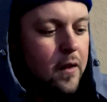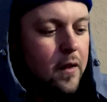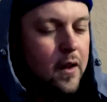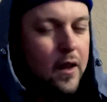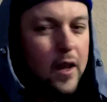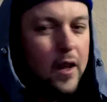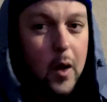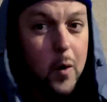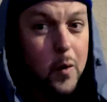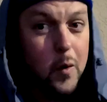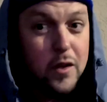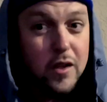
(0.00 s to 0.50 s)

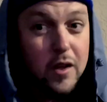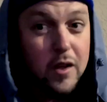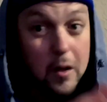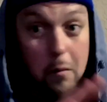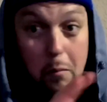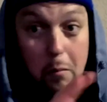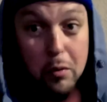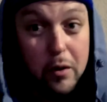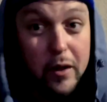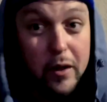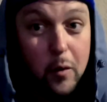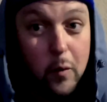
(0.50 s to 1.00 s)
It was a
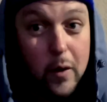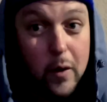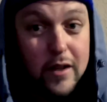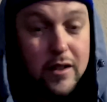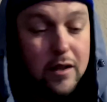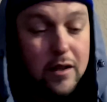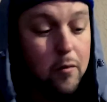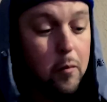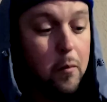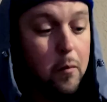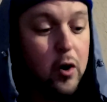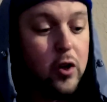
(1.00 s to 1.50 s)
complete waste
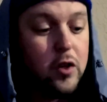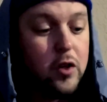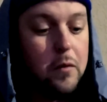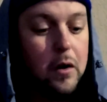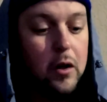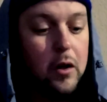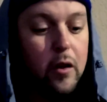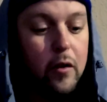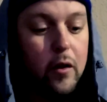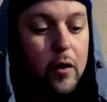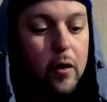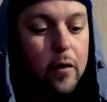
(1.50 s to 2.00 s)
of a
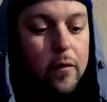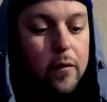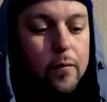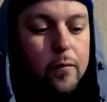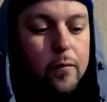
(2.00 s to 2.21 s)
marshmallow though.